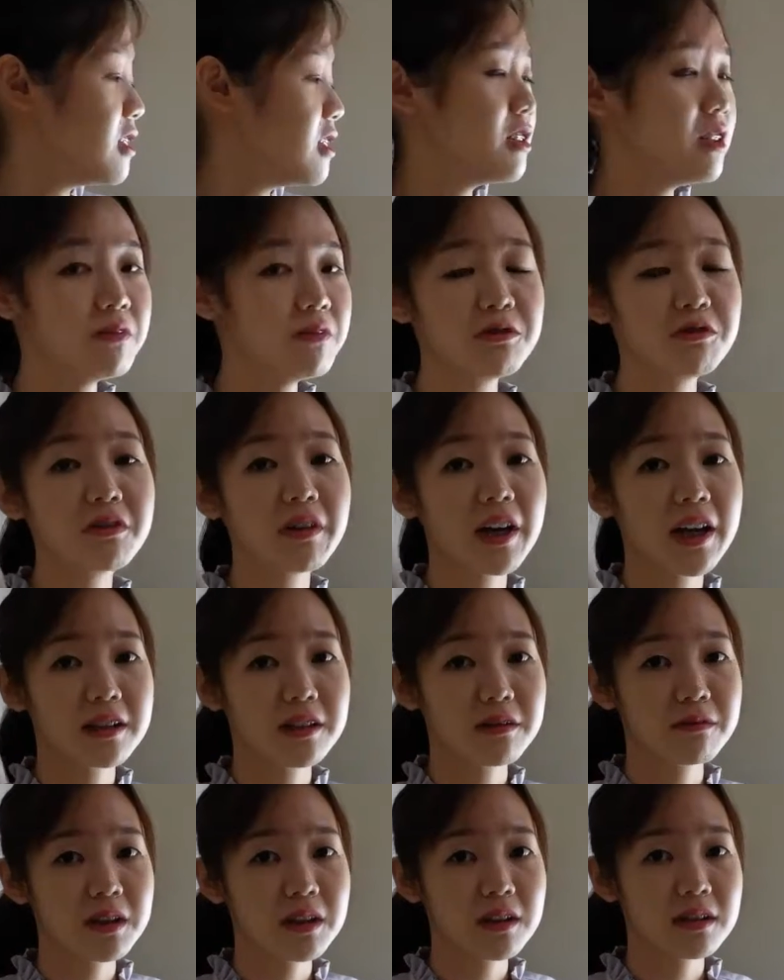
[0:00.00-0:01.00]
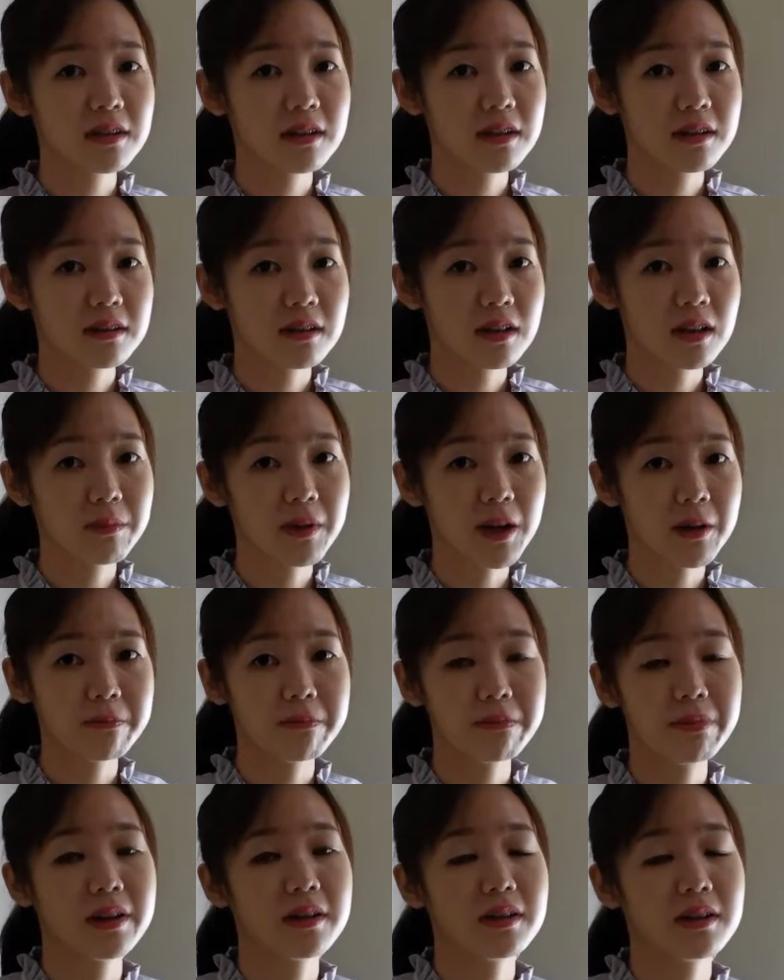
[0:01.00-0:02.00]
individual activities is about
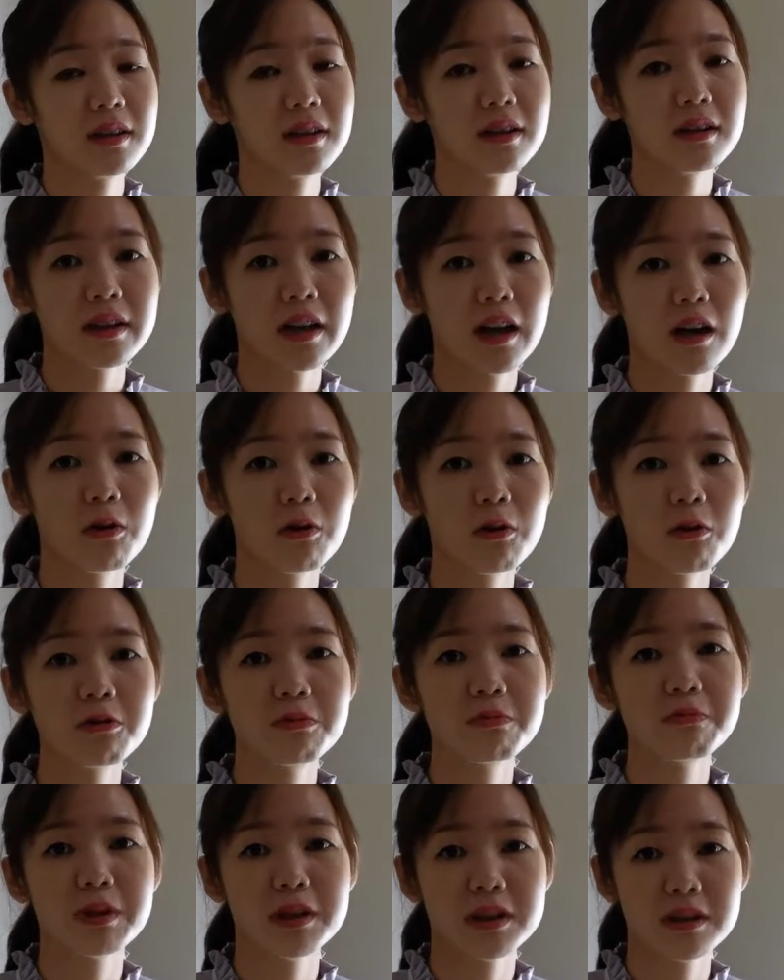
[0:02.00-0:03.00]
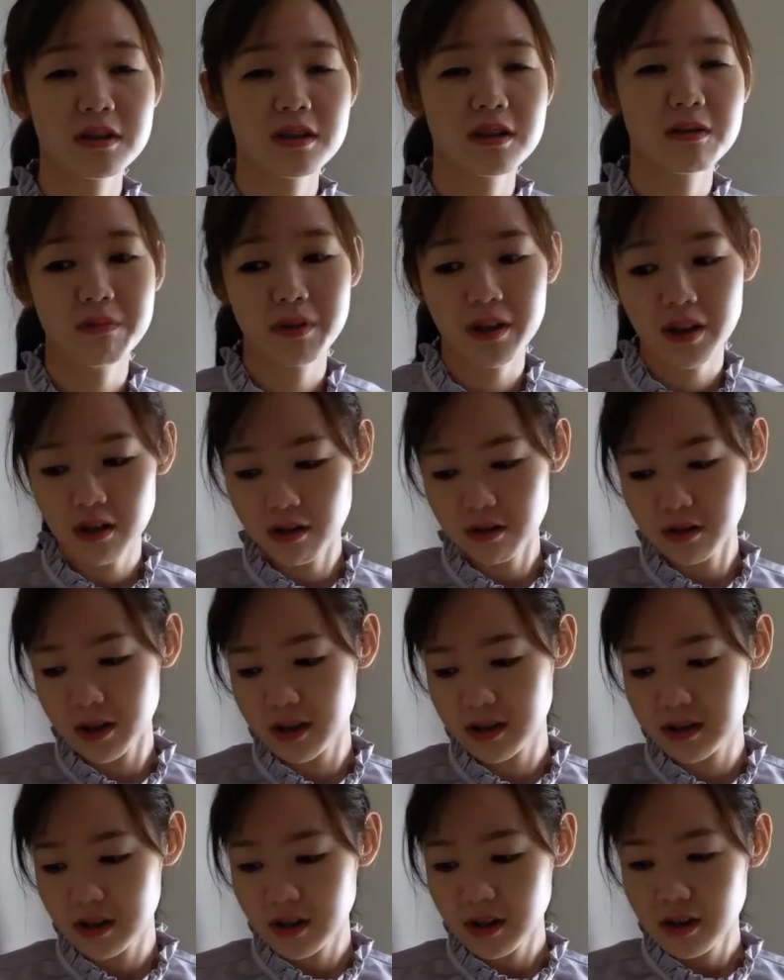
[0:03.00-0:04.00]
packing their own personal
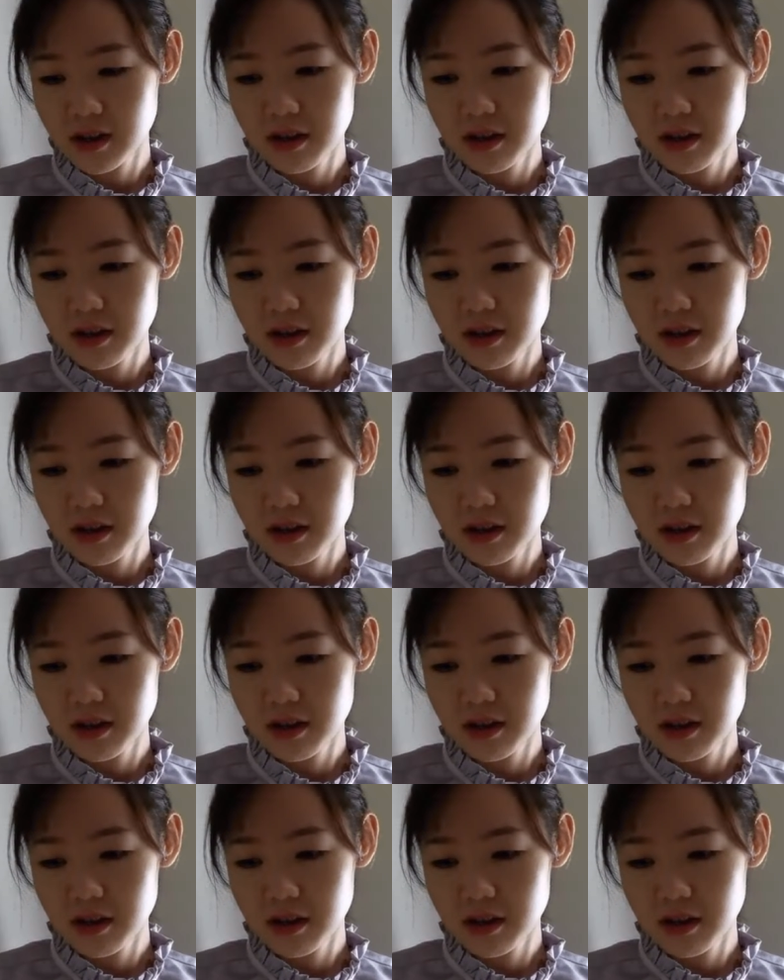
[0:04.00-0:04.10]
belongings.